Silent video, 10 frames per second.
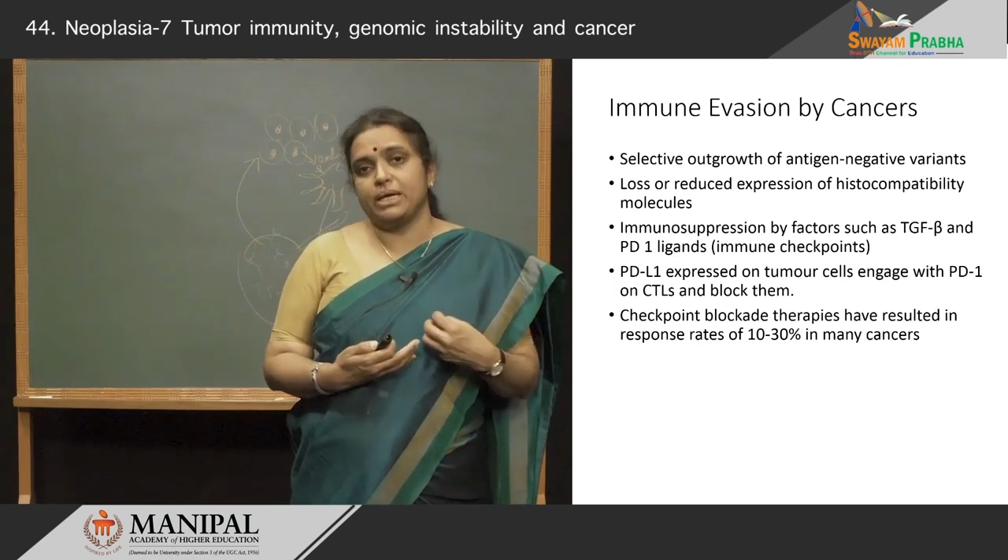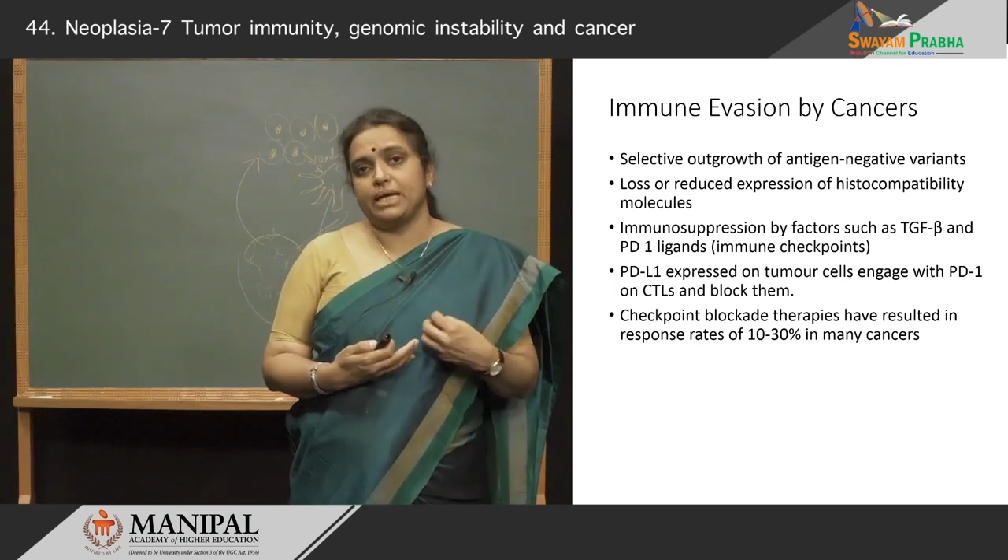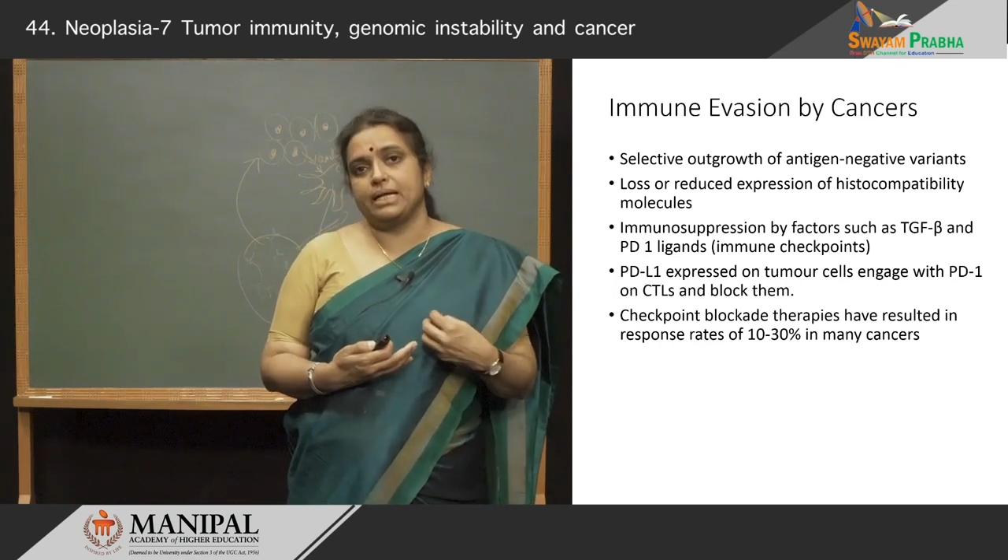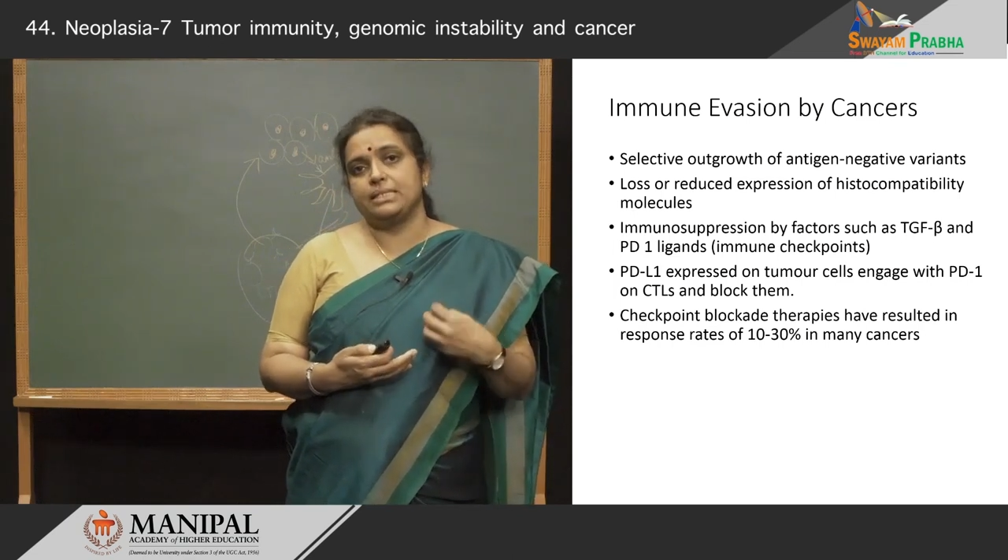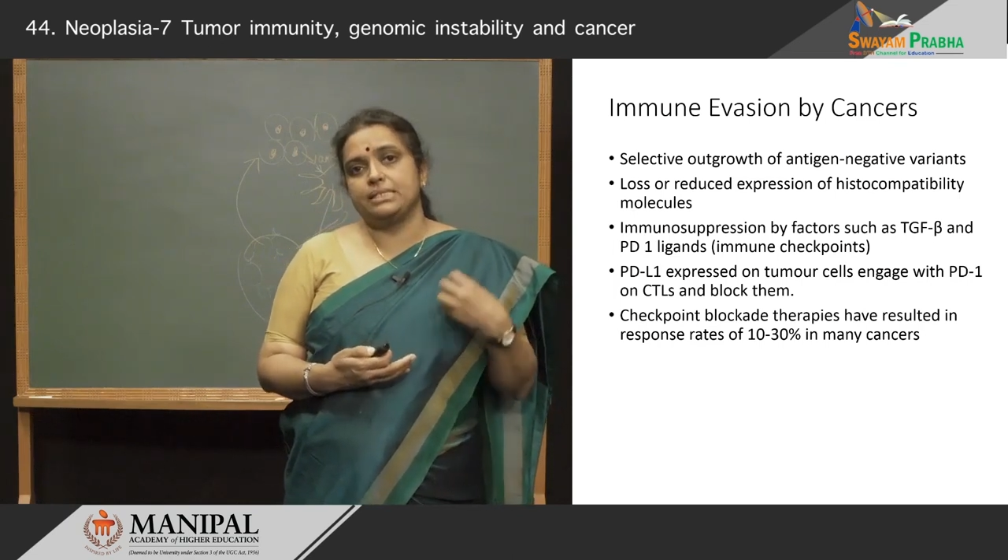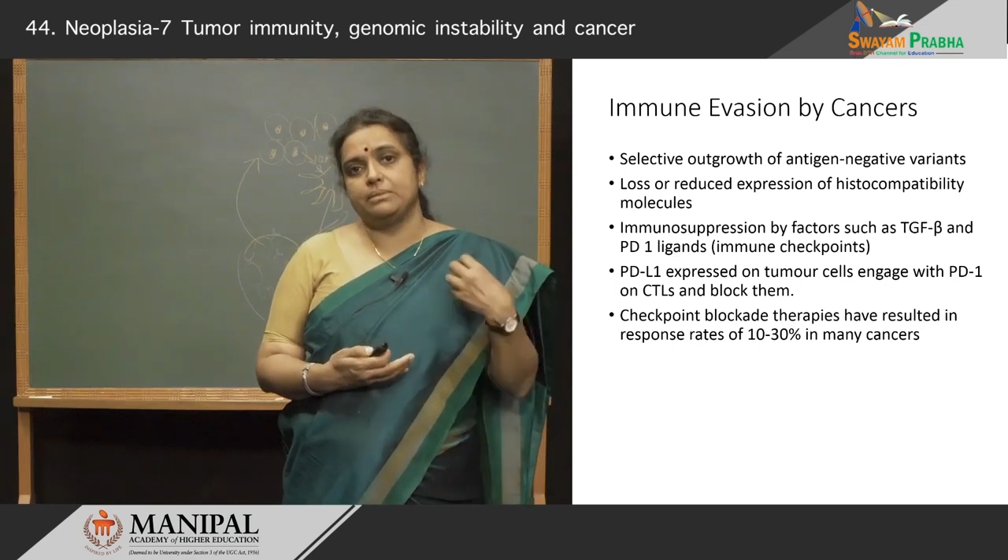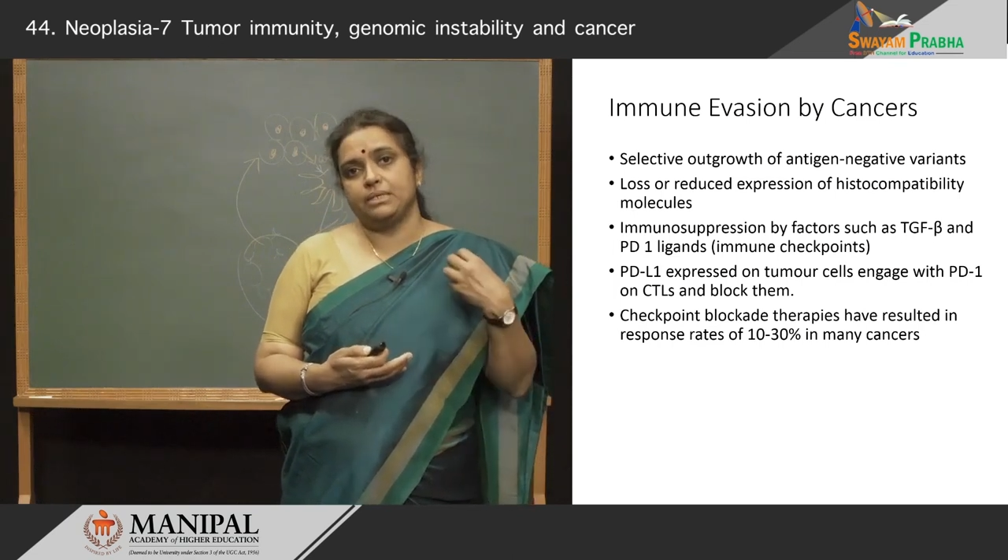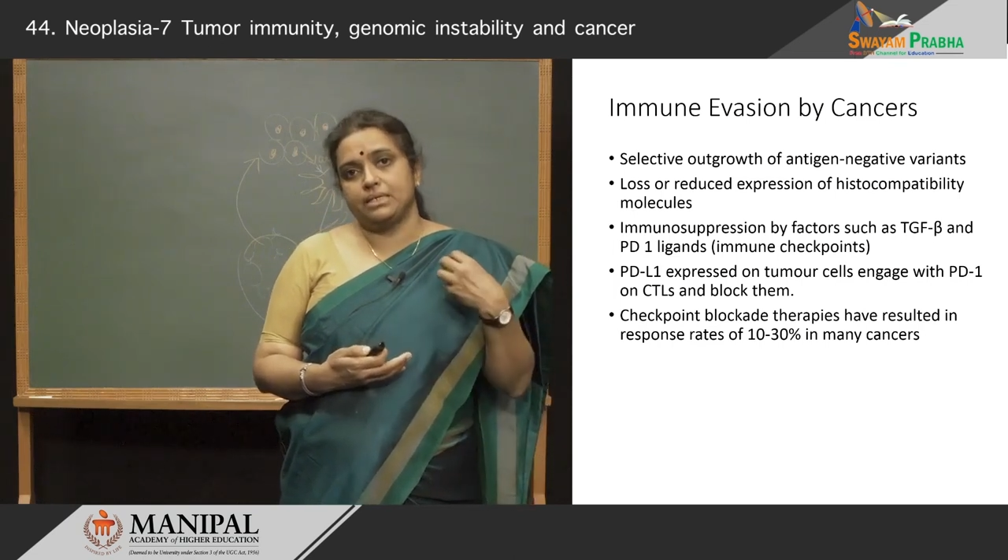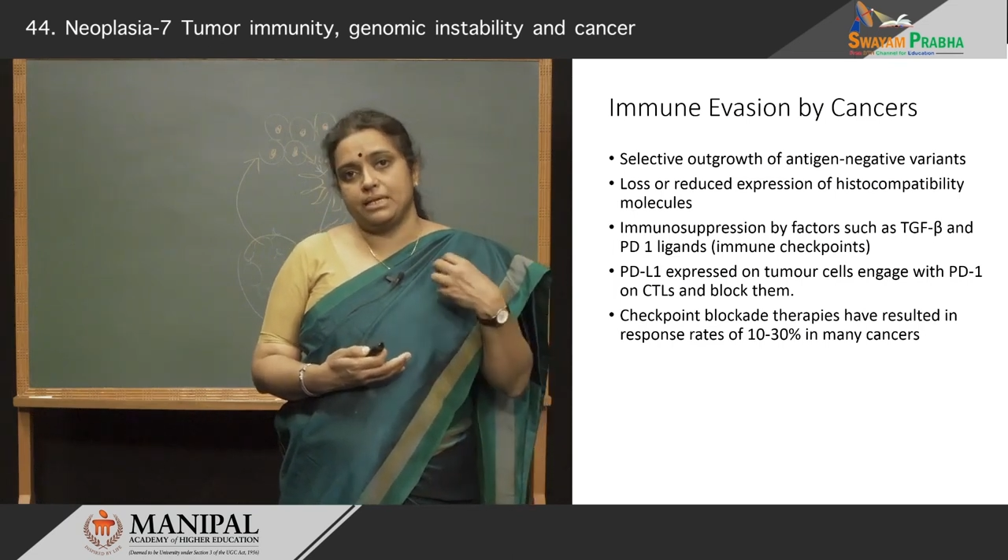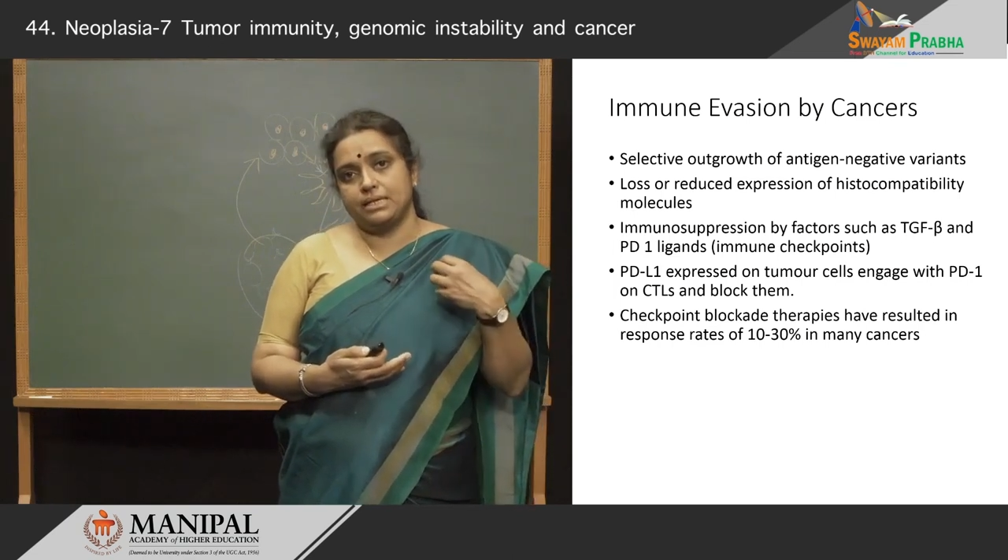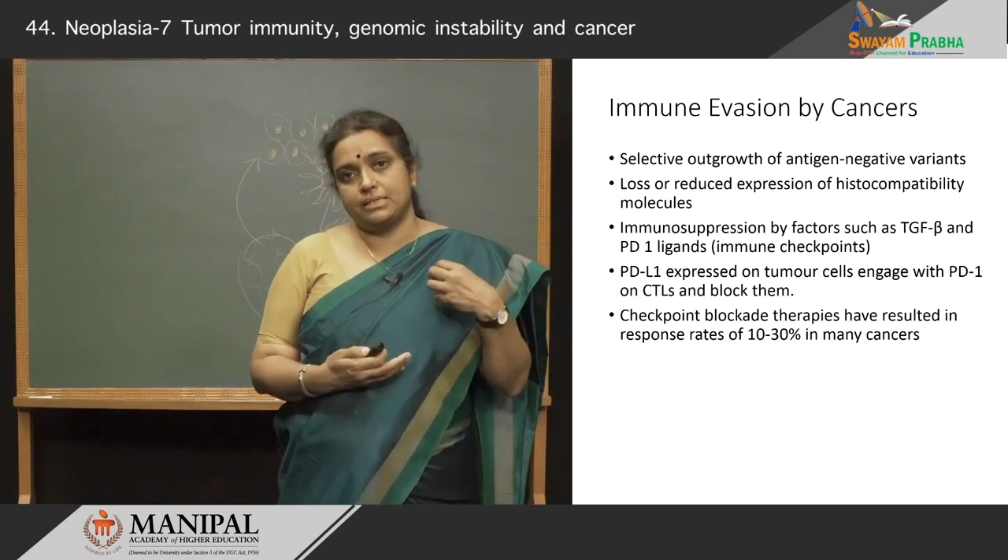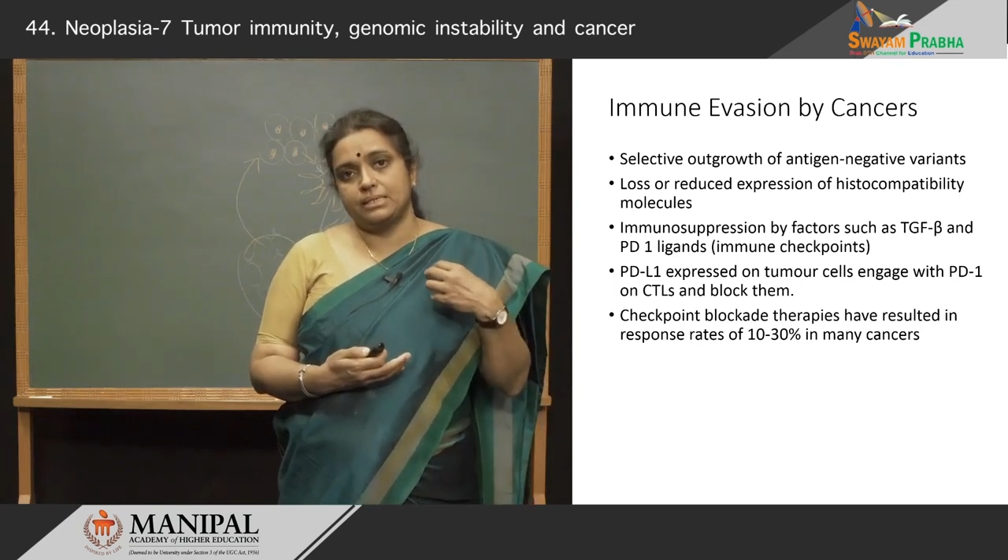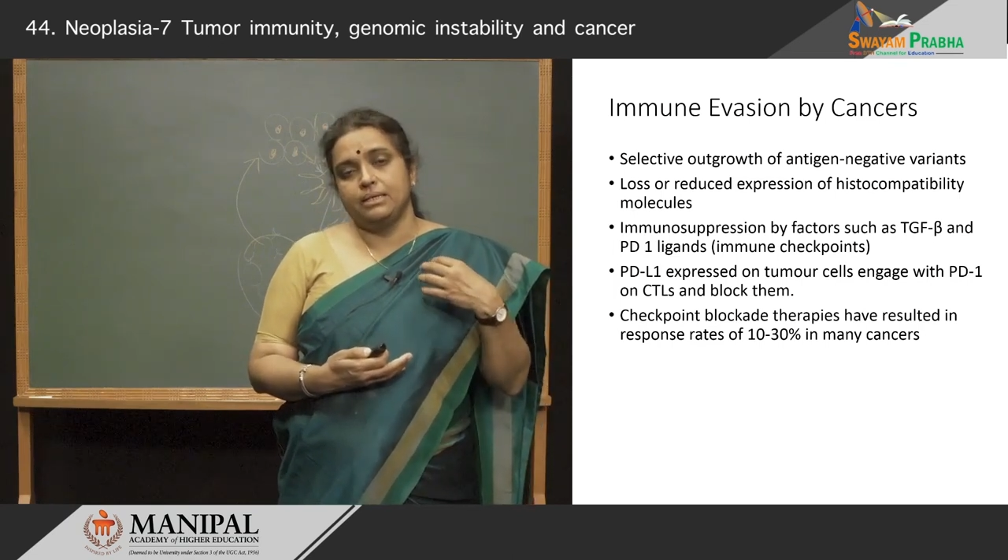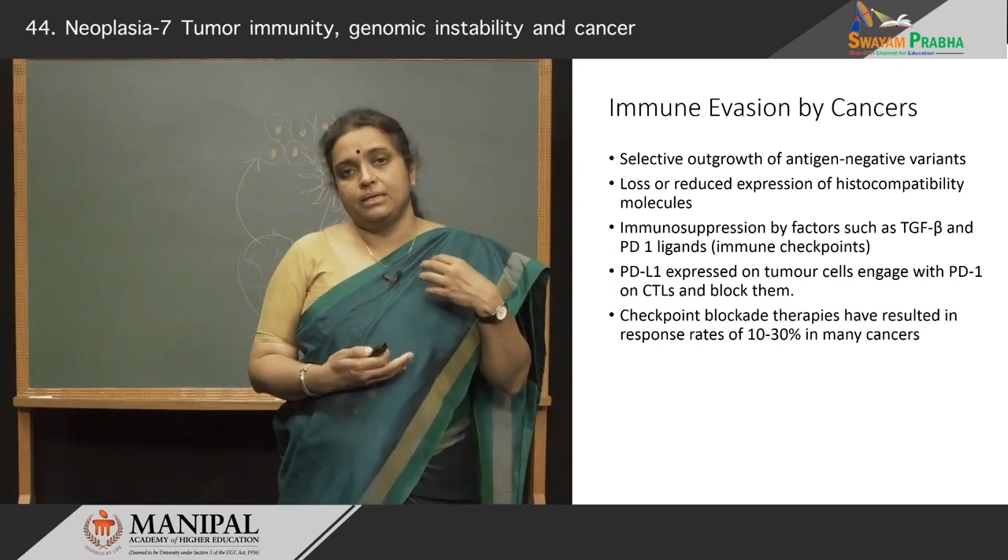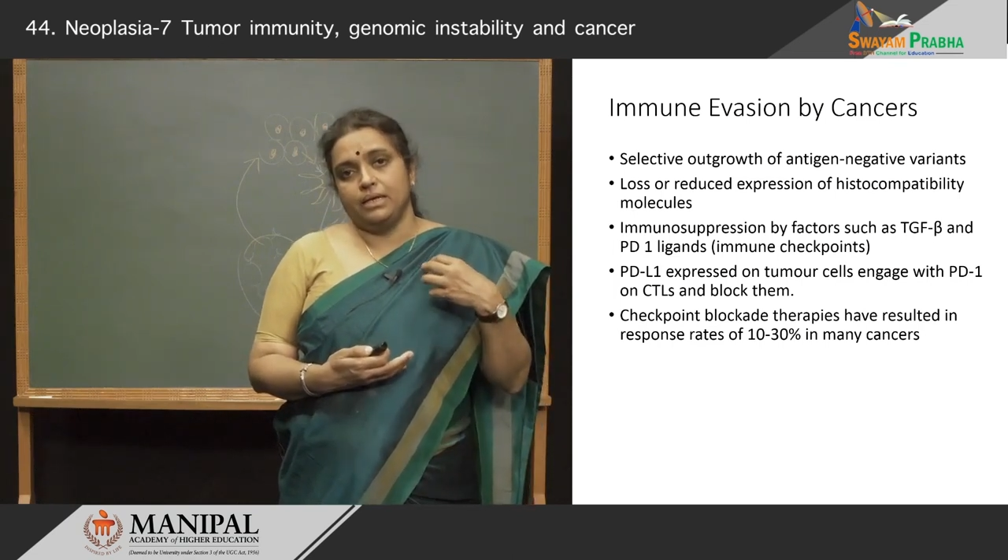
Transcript: mechanism that has